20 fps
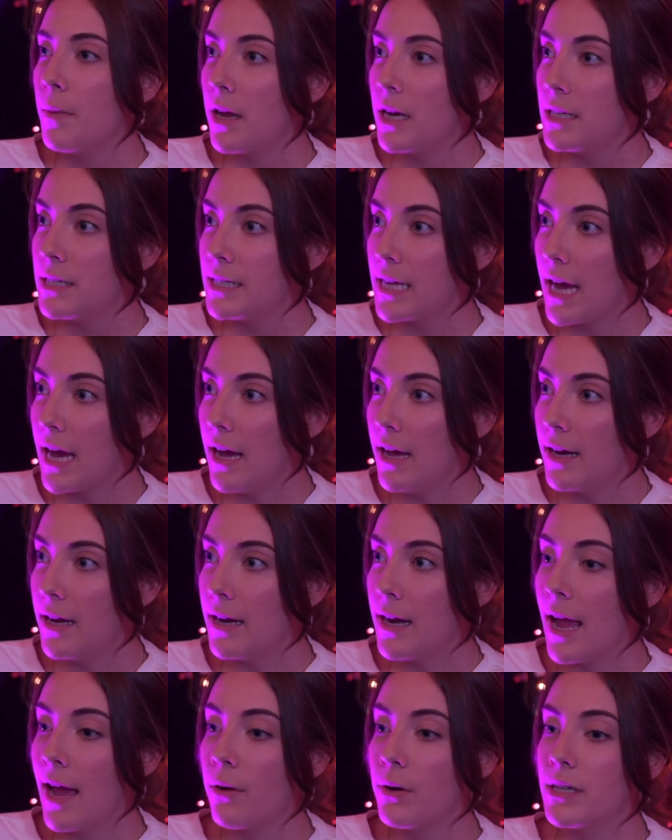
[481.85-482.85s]
his dad
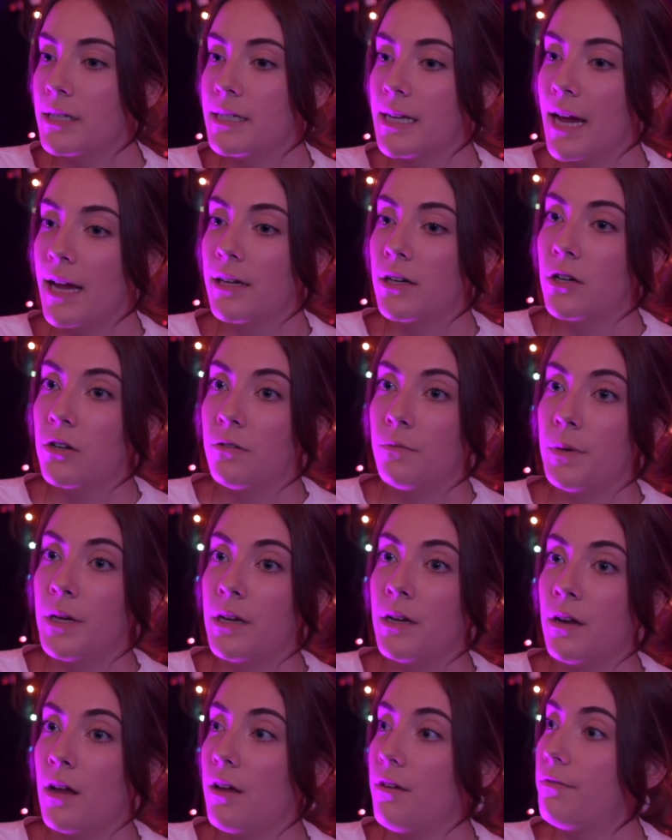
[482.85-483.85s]
and how his dad could have
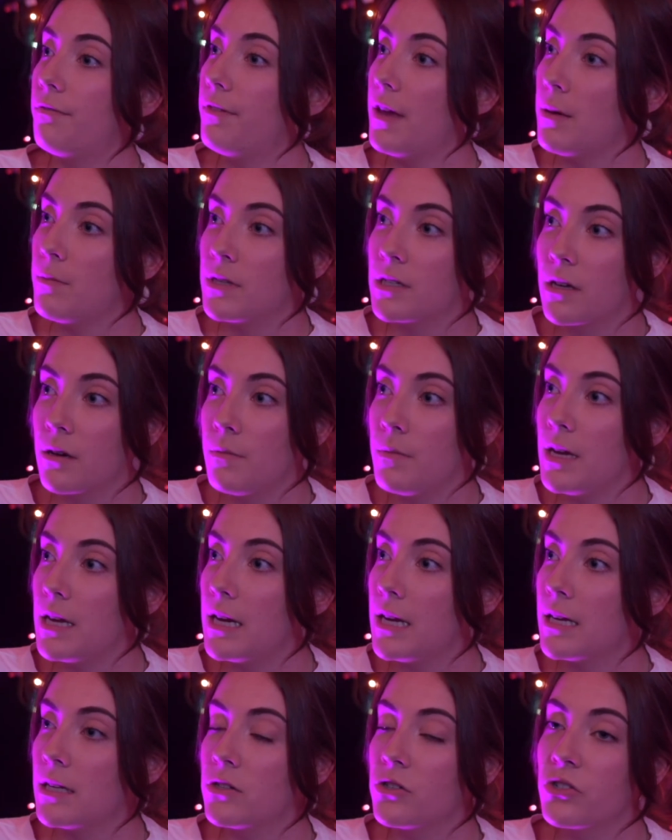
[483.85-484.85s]
been a famous
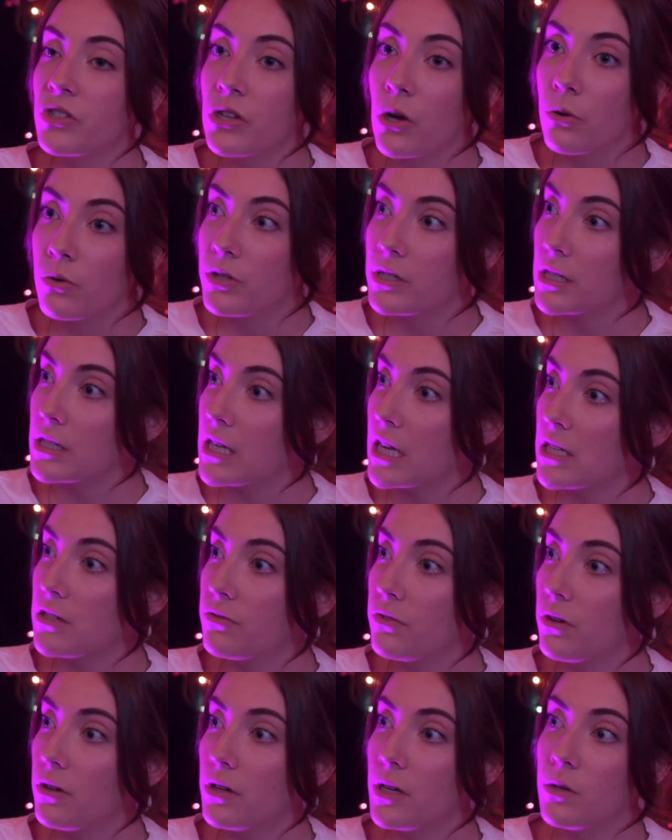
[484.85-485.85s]
comedian, so
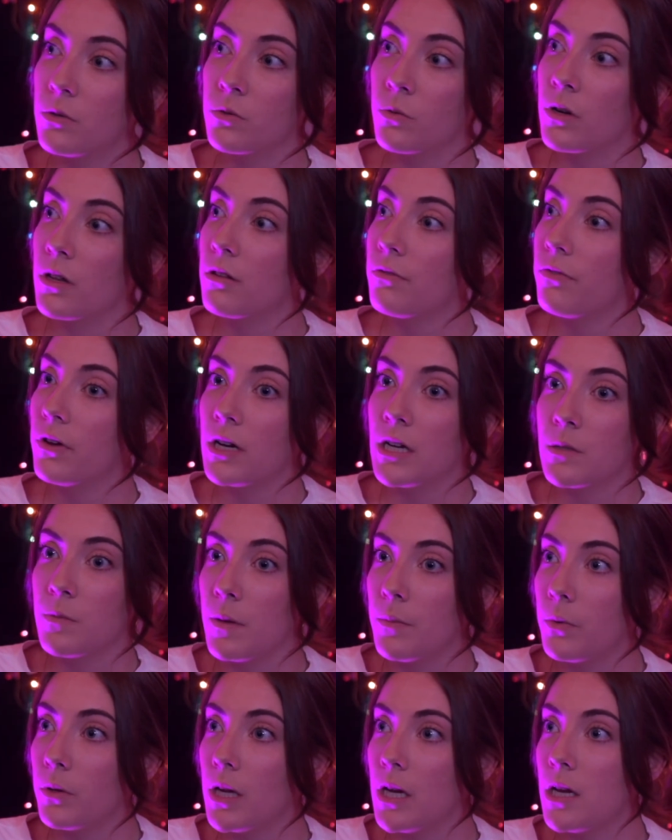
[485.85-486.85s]
successful. He was one of the funniest
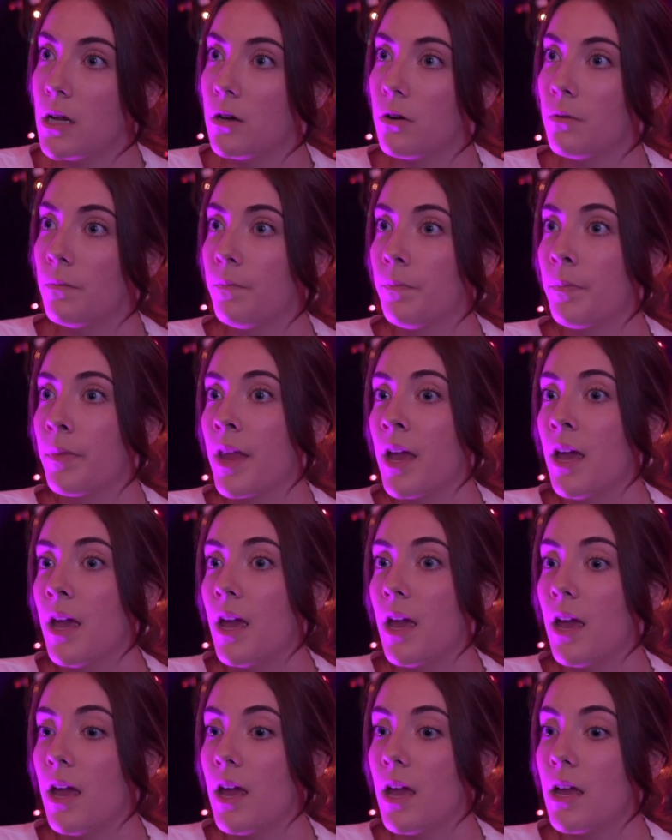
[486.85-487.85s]
people he knew.
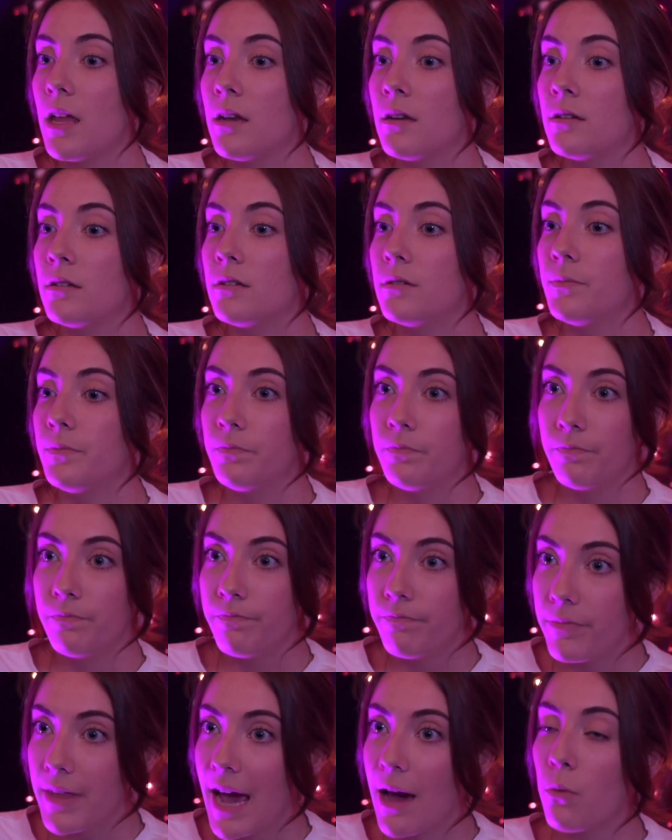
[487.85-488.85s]
And
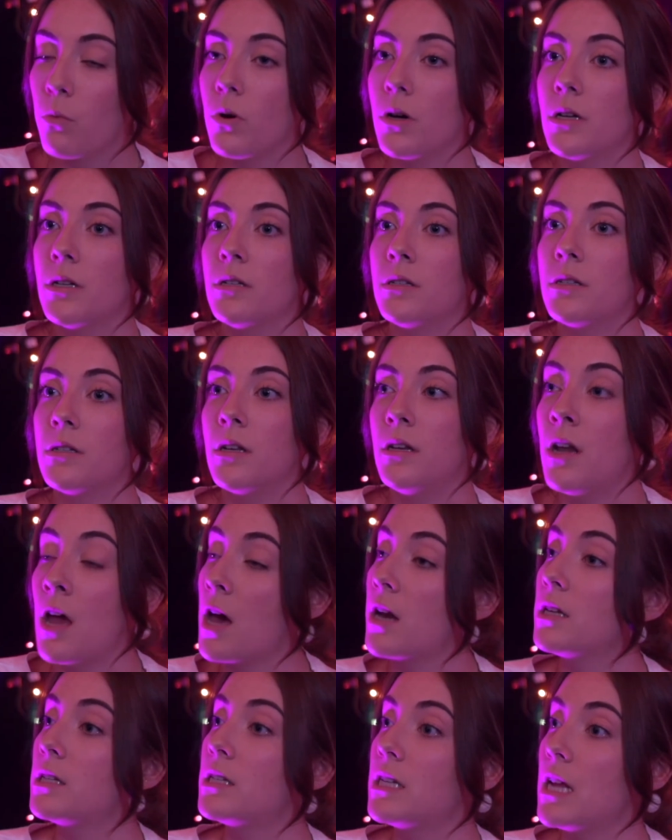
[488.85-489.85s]
that was
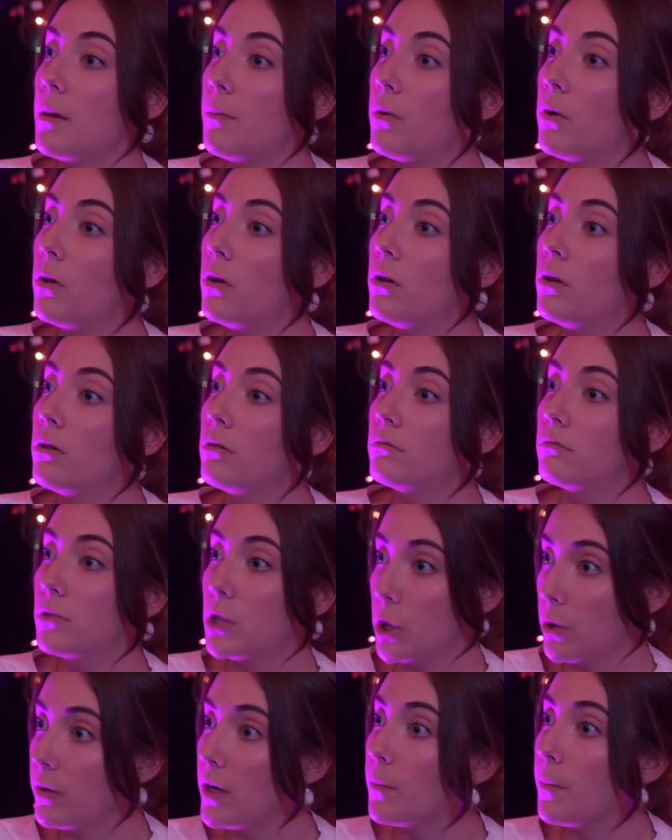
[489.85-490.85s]
not a stable
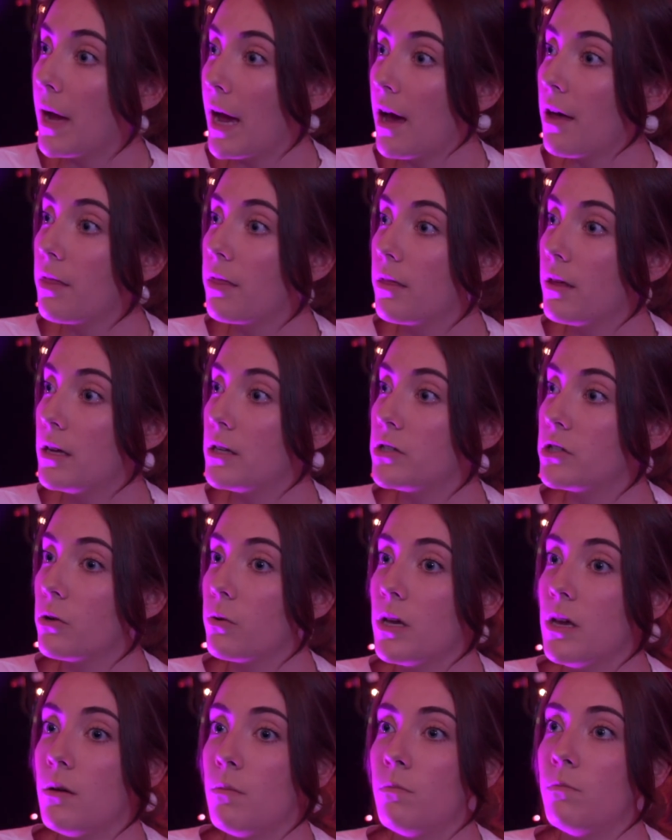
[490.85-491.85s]
career path. And so
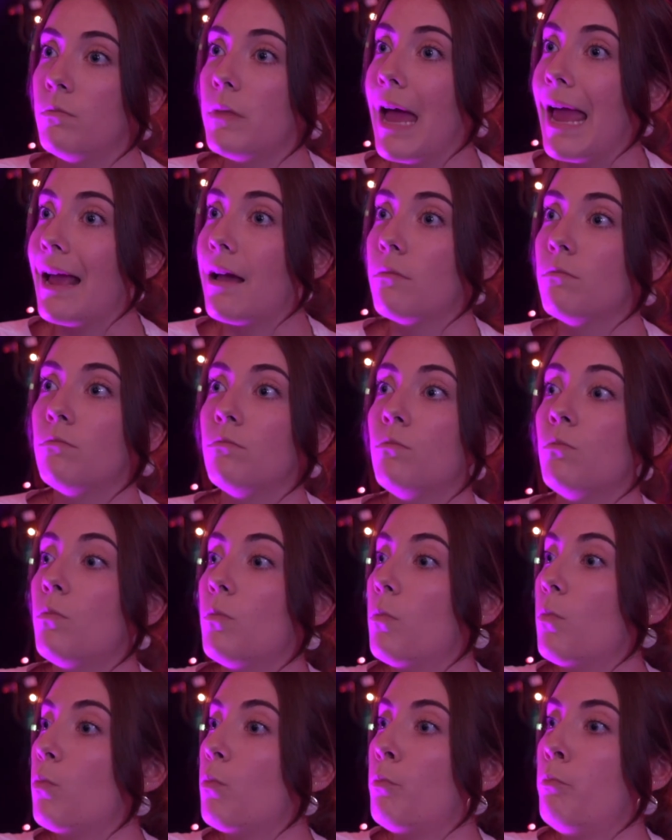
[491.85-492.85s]
he like
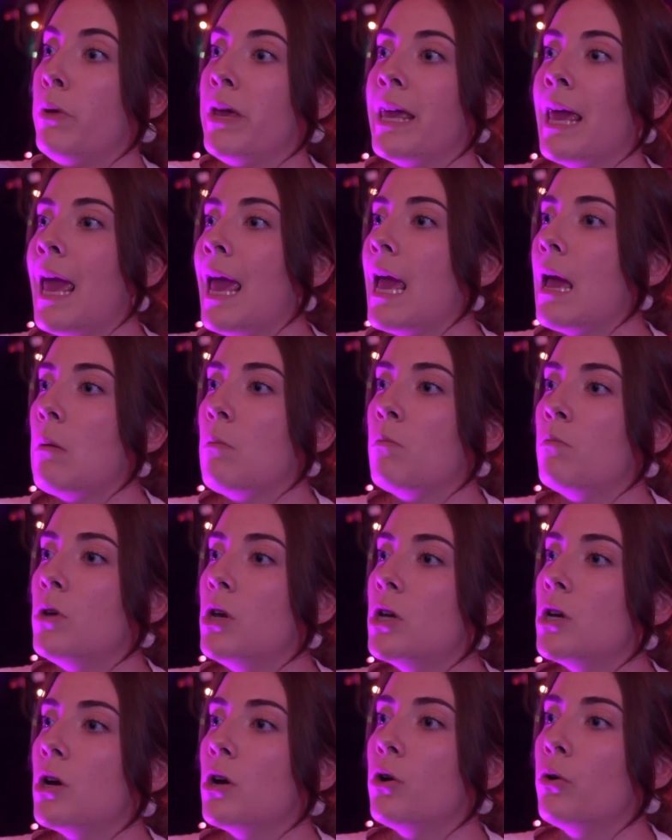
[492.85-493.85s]
became,
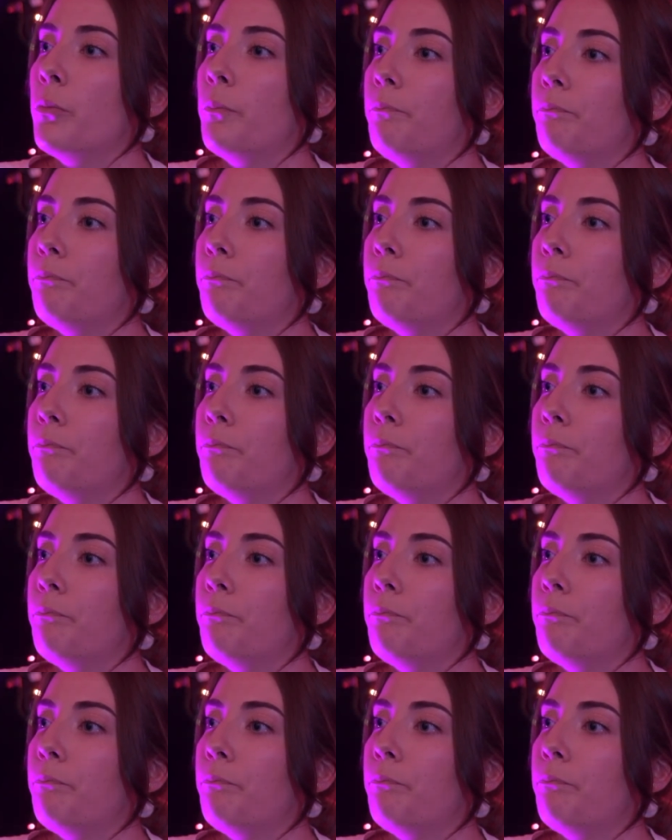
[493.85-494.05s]
you know,